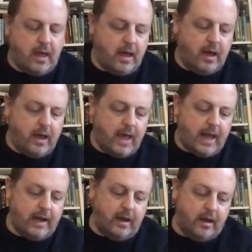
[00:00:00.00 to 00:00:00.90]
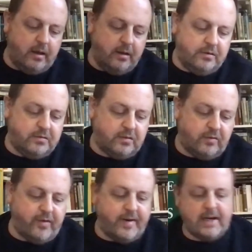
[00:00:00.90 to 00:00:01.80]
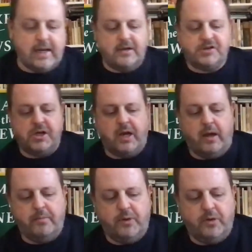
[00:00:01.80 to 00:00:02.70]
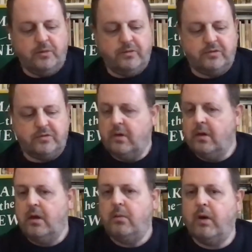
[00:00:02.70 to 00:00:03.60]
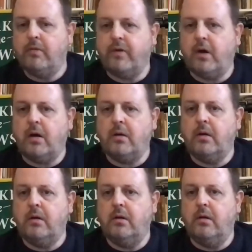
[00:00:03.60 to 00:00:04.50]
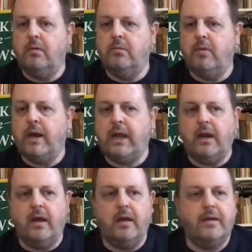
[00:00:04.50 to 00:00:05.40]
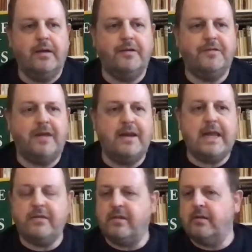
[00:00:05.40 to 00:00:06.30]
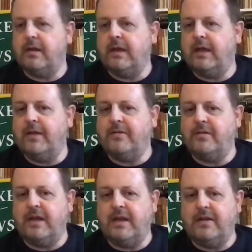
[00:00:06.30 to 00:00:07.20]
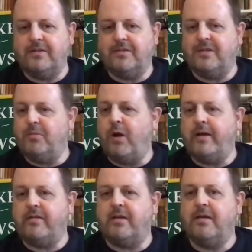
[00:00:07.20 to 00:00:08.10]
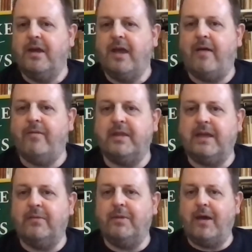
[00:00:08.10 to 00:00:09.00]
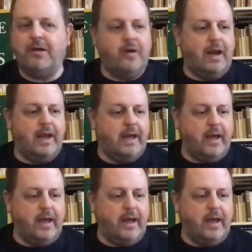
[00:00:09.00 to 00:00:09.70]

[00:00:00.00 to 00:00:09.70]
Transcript: Helena Sorfanić, who's one of our regular attendees at Thinkins. Indeed, it doesn't seem right to have a Thinking without you, Helena.